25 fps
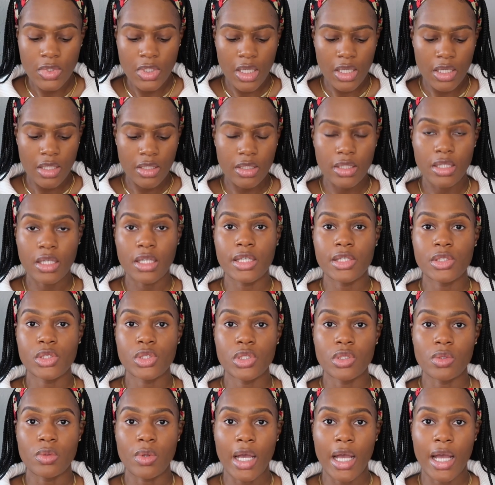And then
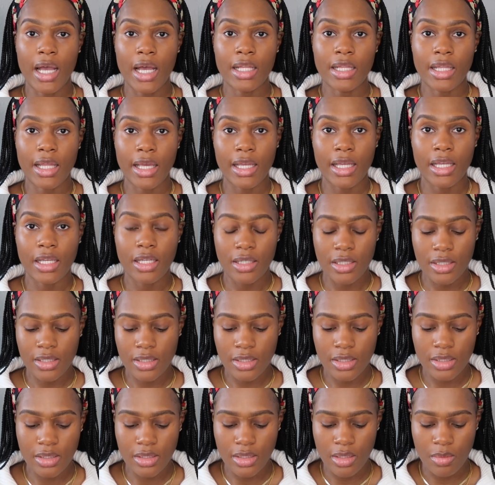to highlight
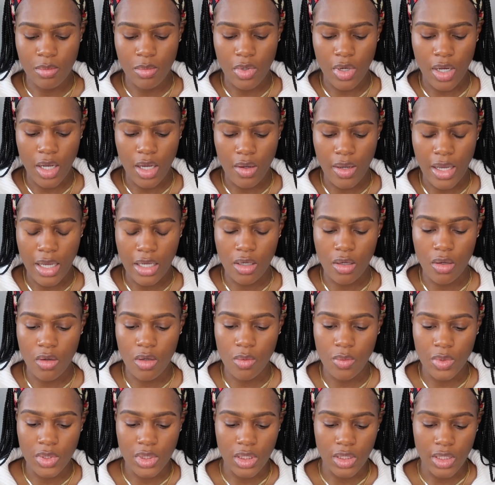the brow, I go
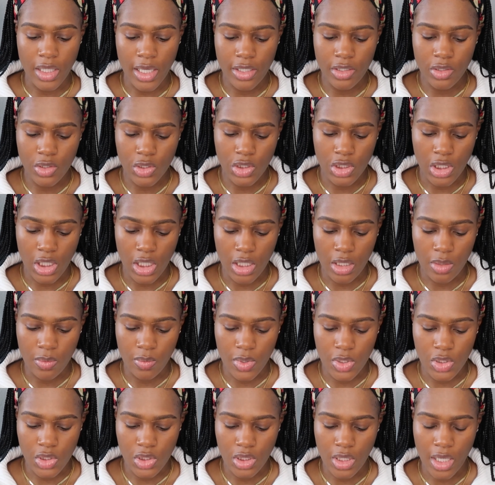in with the lighter shade,
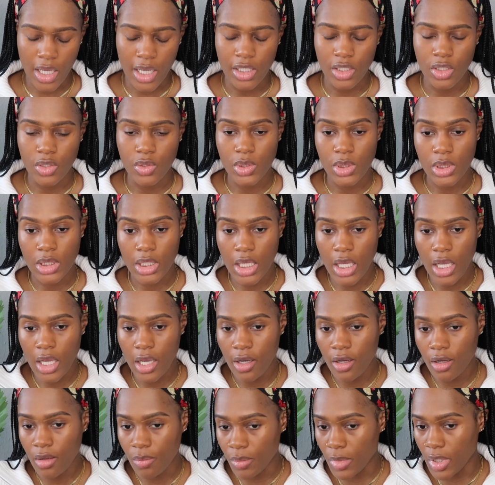which I use
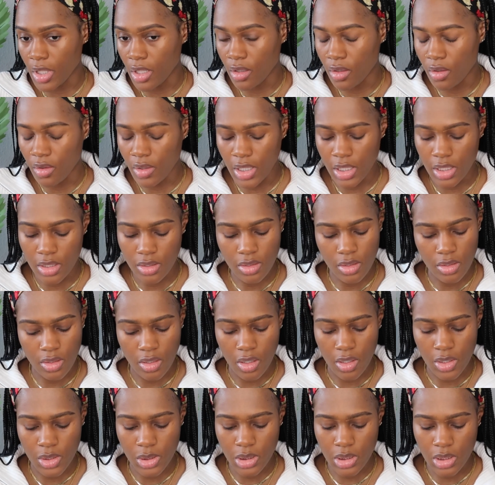Caramel and the
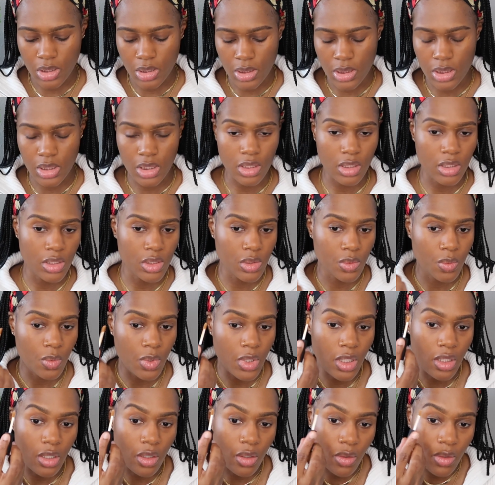Nars Concealer as
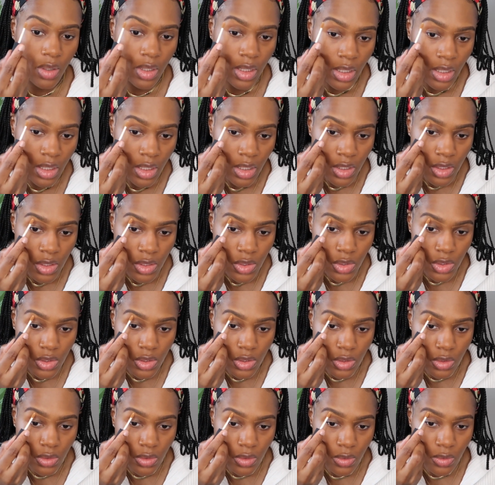well,
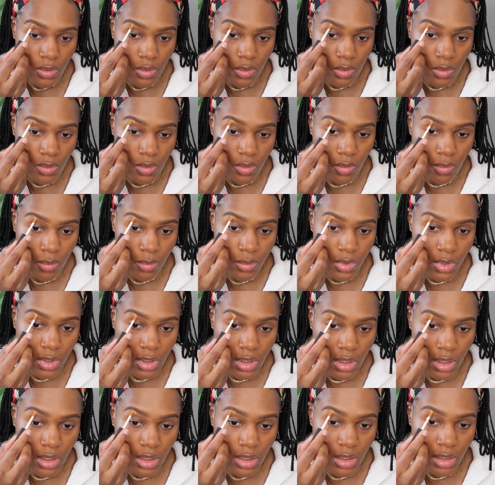to
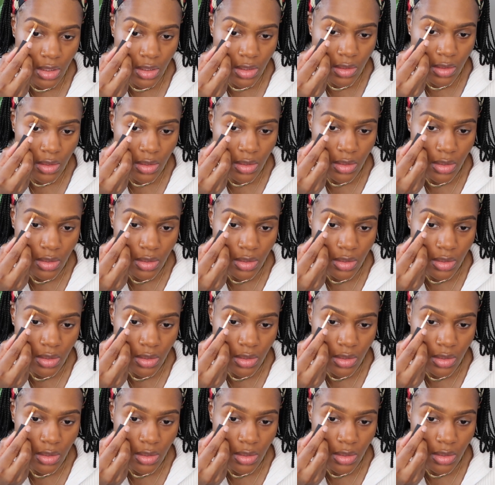bring it